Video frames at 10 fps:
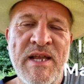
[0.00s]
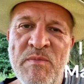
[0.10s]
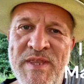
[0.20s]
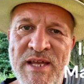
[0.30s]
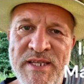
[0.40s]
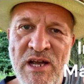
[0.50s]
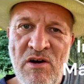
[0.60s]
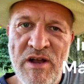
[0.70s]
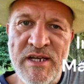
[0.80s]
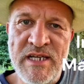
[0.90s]
without the
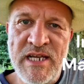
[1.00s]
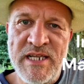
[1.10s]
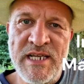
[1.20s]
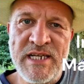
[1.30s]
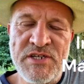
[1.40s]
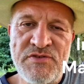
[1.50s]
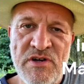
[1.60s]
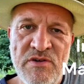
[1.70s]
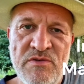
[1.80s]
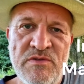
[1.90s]
iron, then they
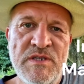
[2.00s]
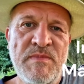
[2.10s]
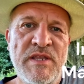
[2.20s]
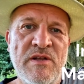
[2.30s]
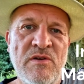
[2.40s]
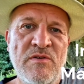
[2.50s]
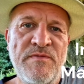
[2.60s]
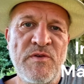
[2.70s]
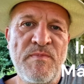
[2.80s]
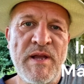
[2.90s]
struggle to make the
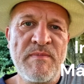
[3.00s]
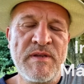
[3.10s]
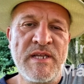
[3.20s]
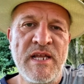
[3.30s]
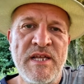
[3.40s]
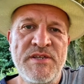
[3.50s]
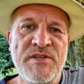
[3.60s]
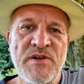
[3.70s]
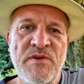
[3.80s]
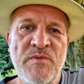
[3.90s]
chlorophyll pigment.
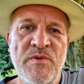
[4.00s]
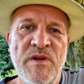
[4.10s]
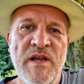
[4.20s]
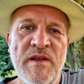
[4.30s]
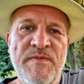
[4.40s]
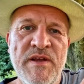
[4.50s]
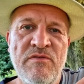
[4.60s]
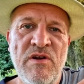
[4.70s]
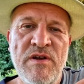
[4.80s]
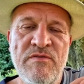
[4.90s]
So if they're
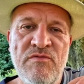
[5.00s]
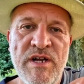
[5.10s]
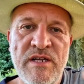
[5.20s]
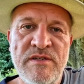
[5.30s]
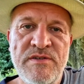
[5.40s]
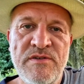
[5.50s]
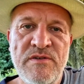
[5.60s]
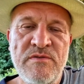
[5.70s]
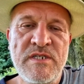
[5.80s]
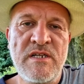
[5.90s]
grown in regular
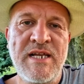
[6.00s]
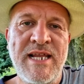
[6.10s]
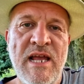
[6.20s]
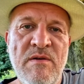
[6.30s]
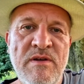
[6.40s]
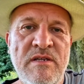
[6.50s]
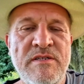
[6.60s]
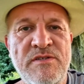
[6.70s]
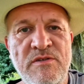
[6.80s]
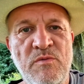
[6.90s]
soil, slightly alkaline
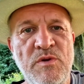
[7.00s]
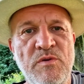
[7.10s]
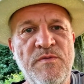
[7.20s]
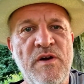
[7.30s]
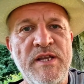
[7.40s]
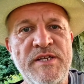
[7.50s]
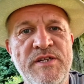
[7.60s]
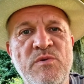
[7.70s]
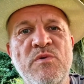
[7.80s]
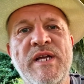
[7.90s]
soil, what you'll find is
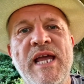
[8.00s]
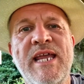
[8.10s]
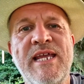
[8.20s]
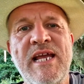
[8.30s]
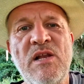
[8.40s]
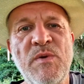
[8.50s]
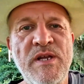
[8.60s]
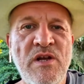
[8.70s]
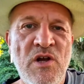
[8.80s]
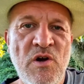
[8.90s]
you will get
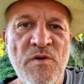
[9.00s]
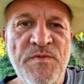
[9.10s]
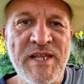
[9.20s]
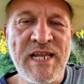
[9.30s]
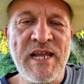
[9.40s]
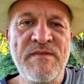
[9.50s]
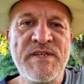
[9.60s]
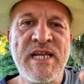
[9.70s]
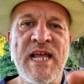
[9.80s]
yellowing of the leaves